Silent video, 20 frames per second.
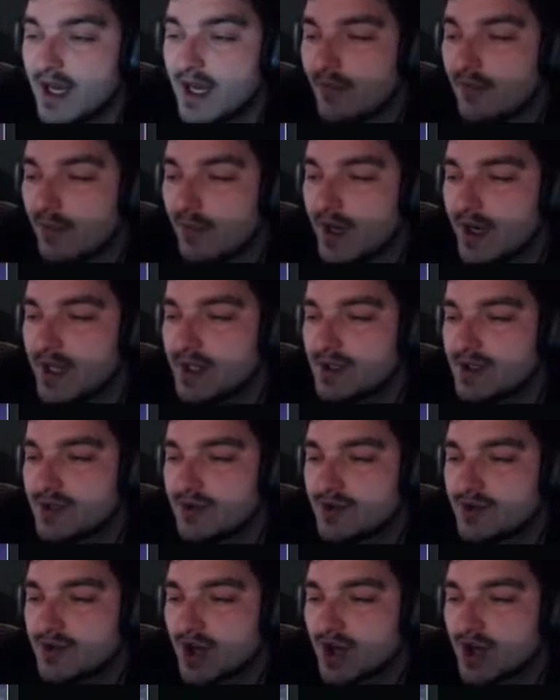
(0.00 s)
of wanting
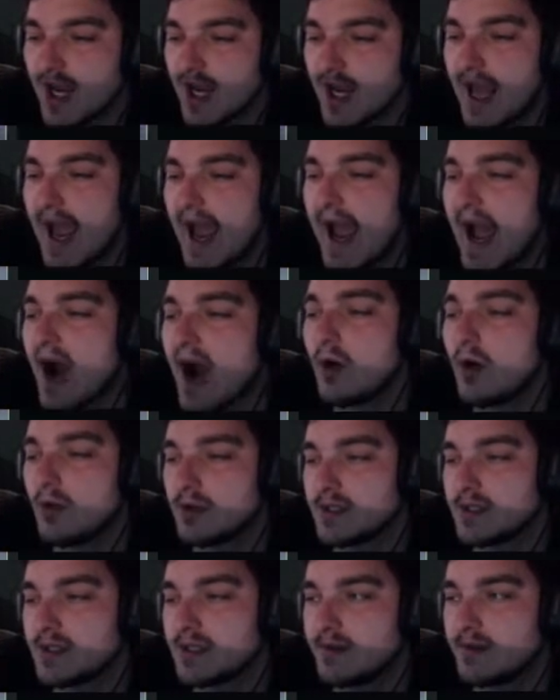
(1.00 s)
to try it
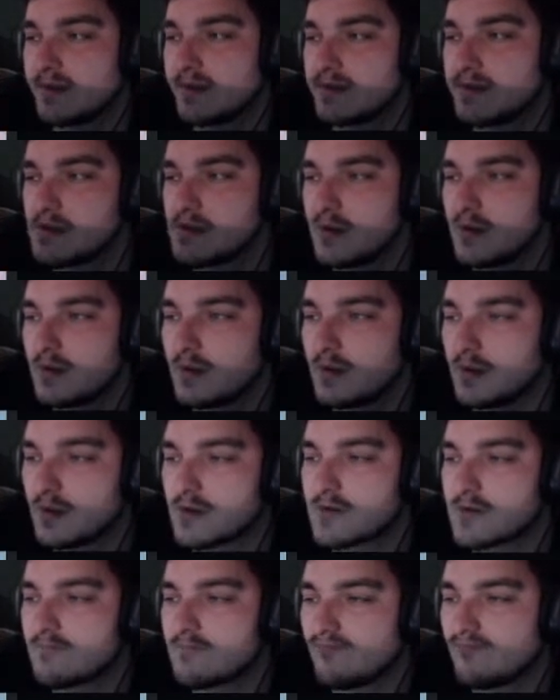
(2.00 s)
out,
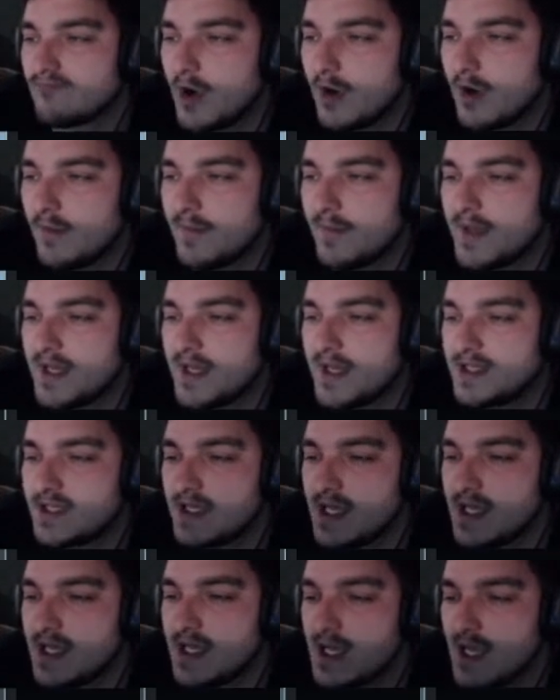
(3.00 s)
on
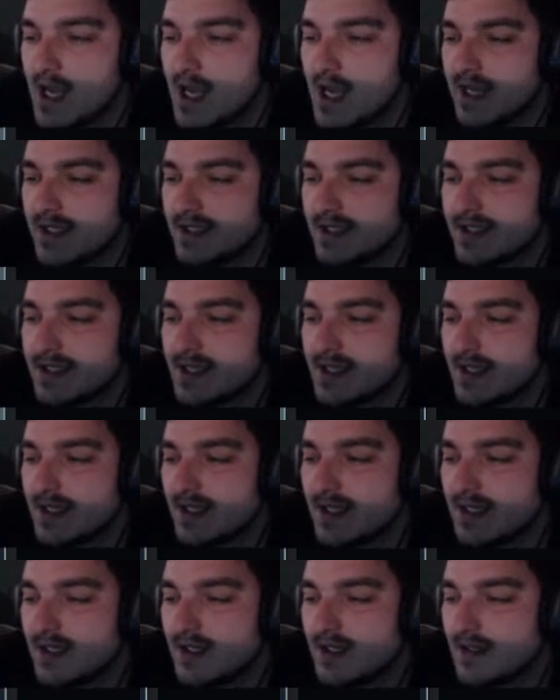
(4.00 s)
PC and
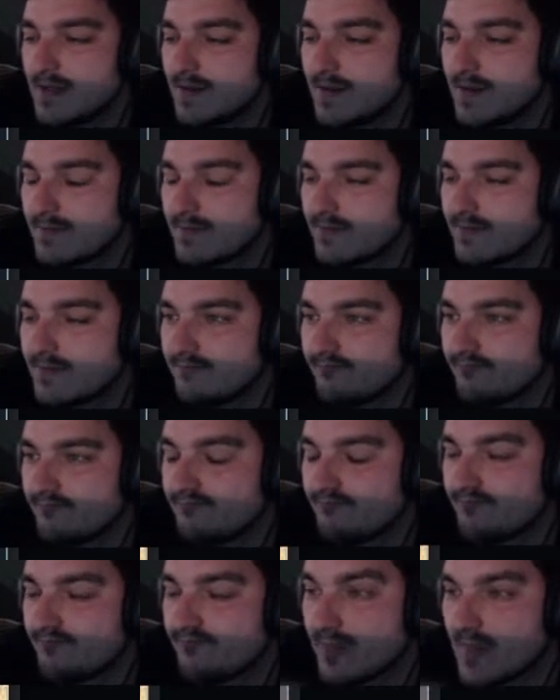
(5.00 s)
see,
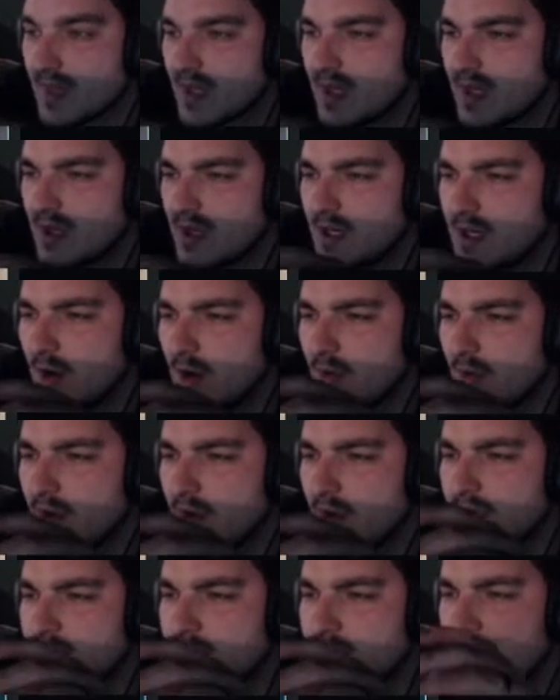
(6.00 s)
you know,
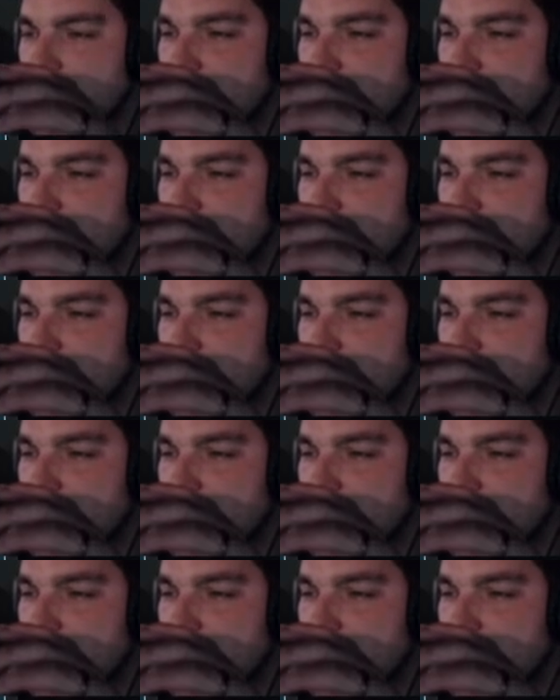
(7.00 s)
because like